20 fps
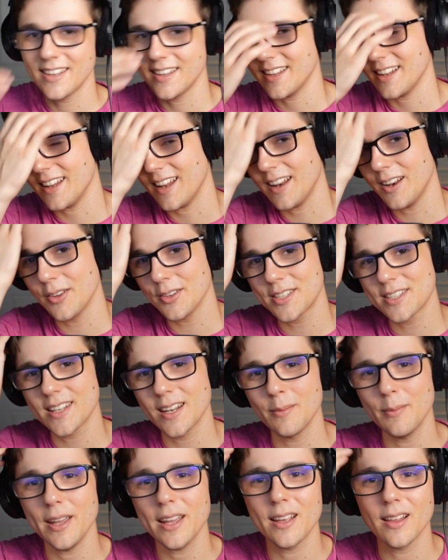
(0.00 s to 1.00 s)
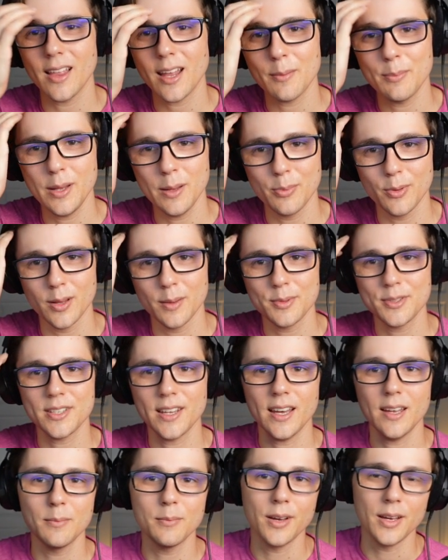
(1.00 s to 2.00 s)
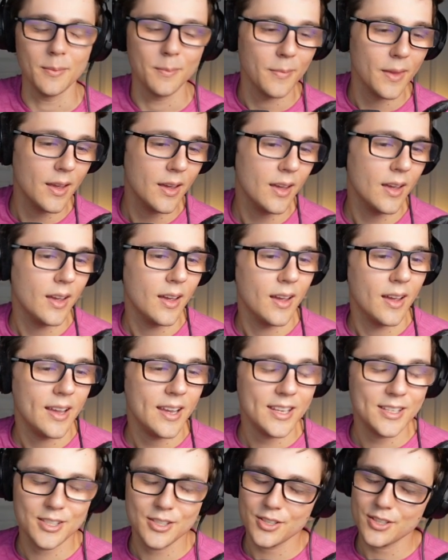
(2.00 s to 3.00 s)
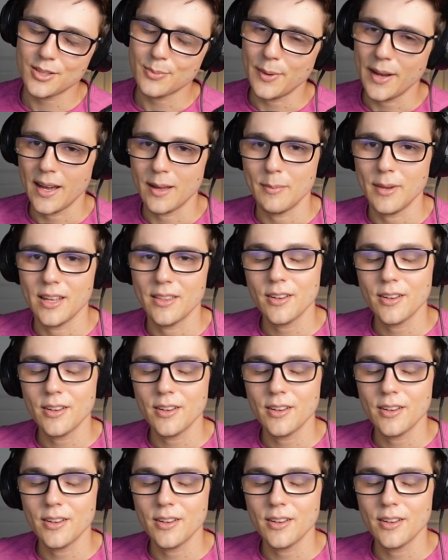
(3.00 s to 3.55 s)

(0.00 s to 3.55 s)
I know this is going to make a lot of people upset, but it's just bad, man.